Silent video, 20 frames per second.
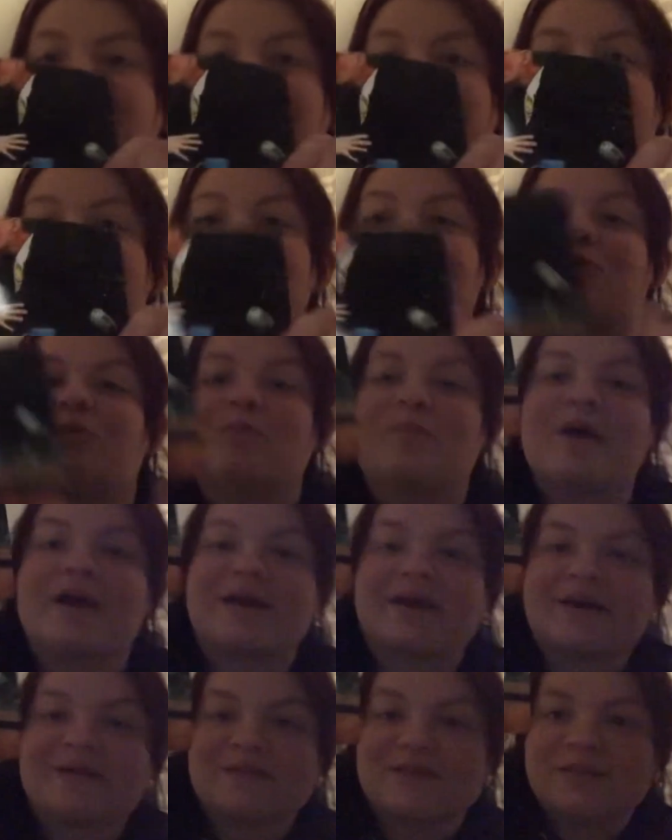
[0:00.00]
little peck
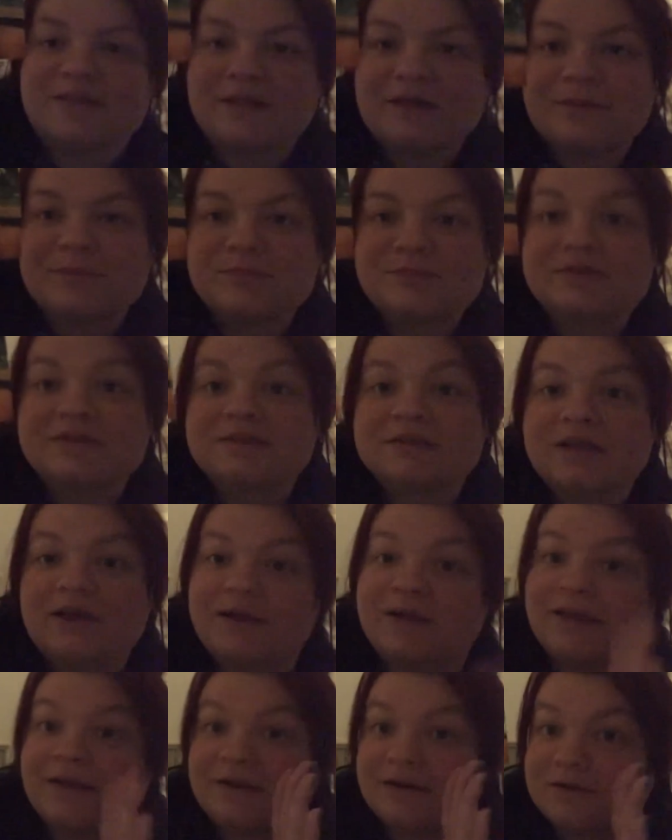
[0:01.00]
on the lips.
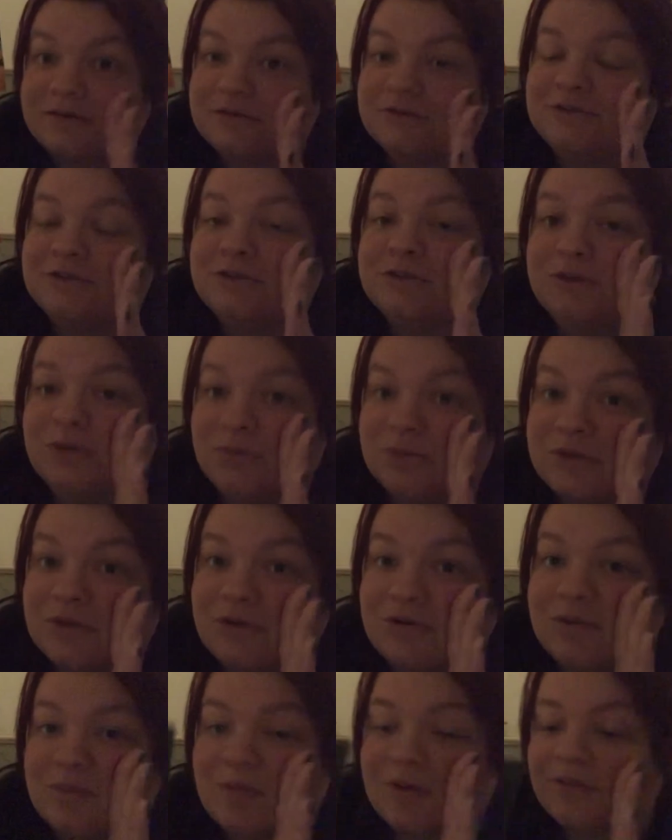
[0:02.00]
Again, don't tell your
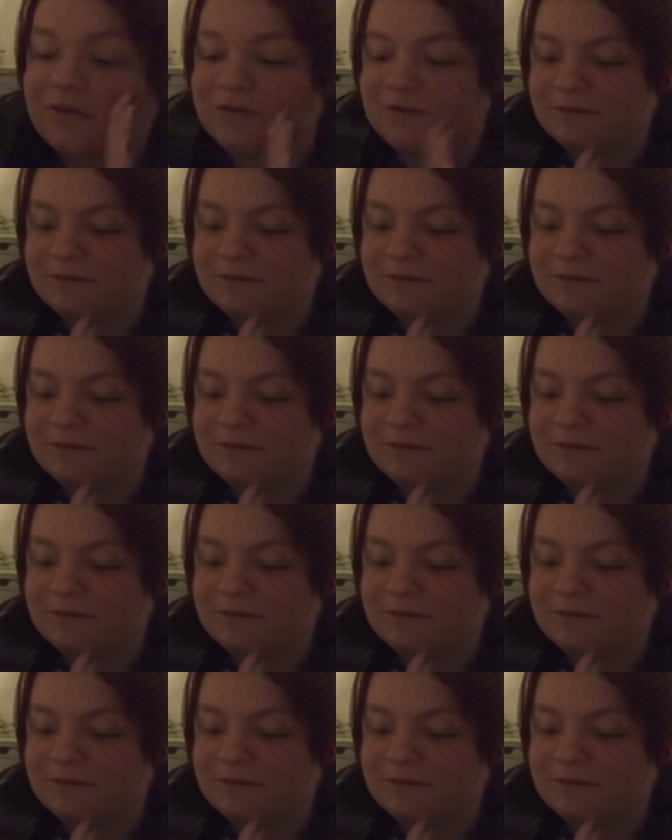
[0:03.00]
mother.